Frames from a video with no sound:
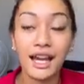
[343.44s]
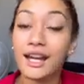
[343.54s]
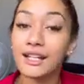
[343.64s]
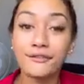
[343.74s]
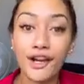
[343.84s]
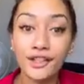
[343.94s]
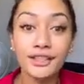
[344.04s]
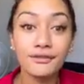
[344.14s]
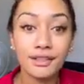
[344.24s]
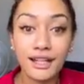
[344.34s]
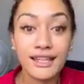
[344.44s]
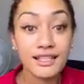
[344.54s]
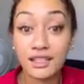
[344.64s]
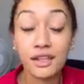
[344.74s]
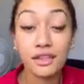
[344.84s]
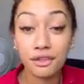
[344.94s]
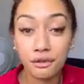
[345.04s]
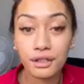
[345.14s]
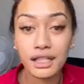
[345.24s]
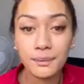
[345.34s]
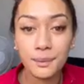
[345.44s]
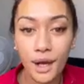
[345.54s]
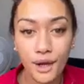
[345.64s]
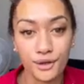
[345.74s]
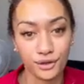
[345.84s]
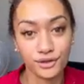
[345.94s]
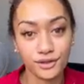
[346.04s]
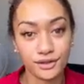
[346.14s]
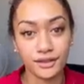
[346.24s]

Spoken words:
and I've only released three posts.